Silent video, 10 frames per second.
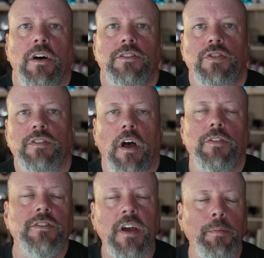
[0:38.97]
So
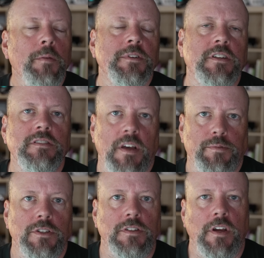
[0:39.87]
there's a couple of
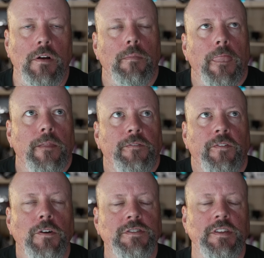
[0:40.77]
misconceptions here. The
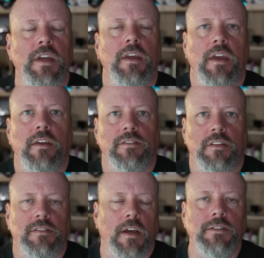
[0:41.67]
first thing is
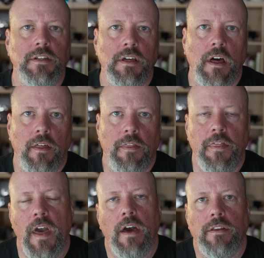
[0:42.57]
this idea
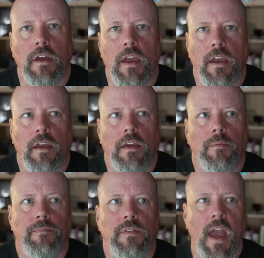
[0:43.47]
that a
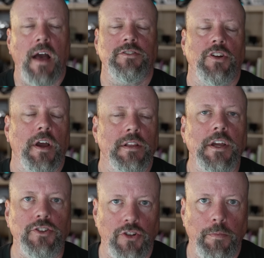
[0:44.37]
gas giant
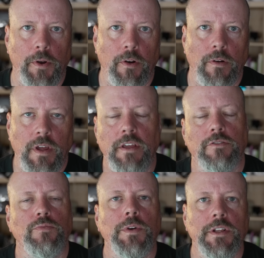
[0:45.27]
like Jupiter
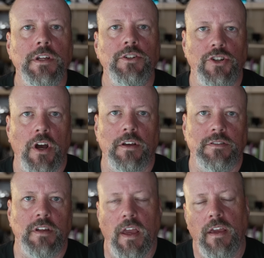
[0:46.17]
is really
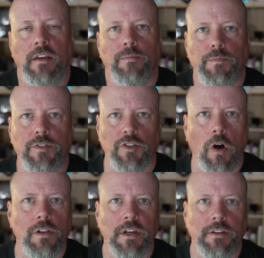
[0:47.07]
just a
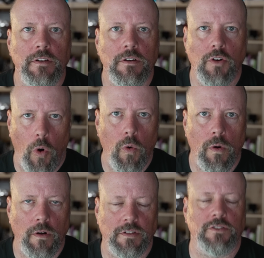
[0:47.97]
solid
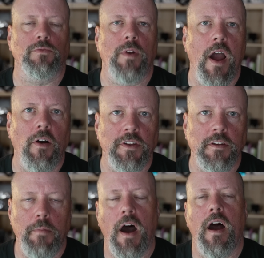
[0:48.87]
core
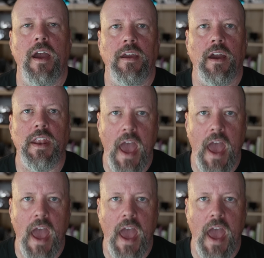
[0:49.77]
surrounded by an